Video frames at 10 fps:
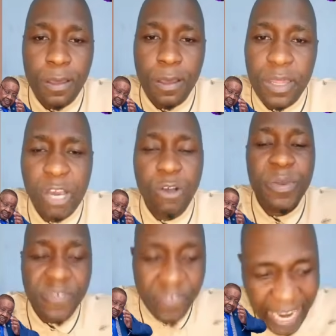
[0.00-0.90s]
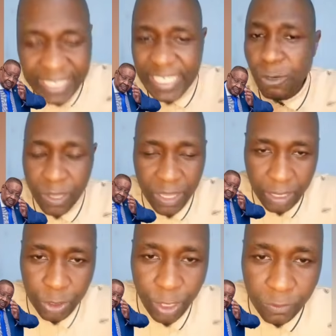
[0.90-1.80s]
There will be fighting within
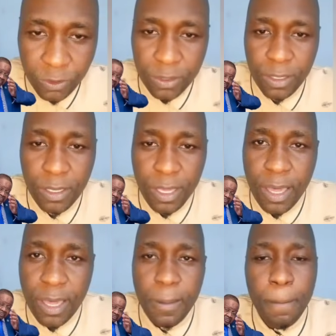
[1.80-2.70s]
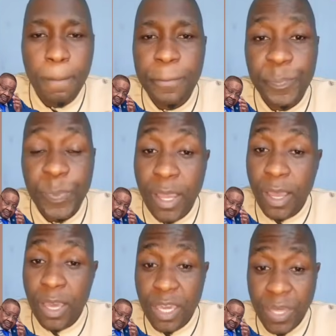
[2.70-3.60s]
themselves.
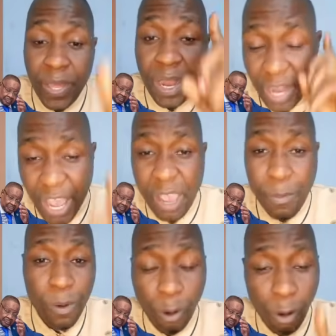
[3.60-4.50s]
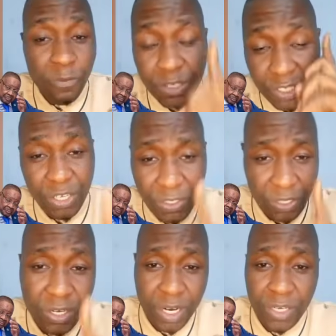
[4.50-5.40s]
In the name of Jesus
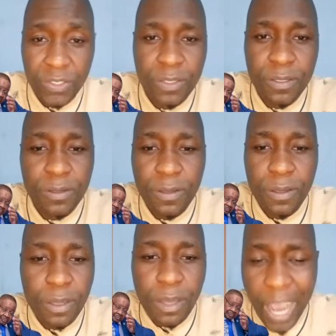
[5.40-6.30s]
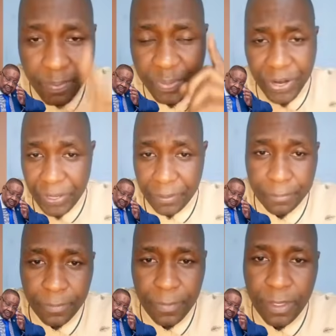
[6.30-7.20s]
Christ, I pray
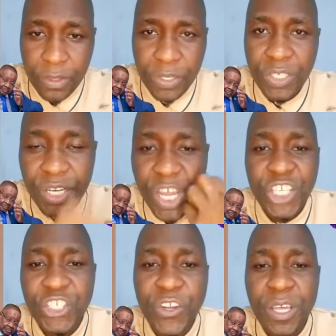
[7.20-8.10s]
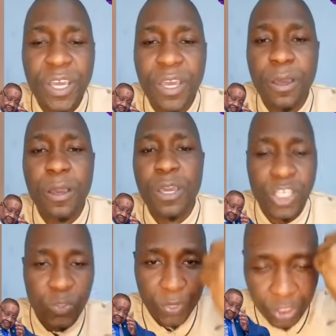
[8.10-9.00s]
this nation
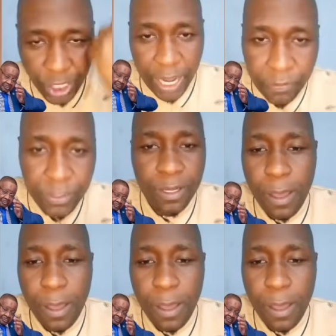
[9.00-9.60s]
is preserved.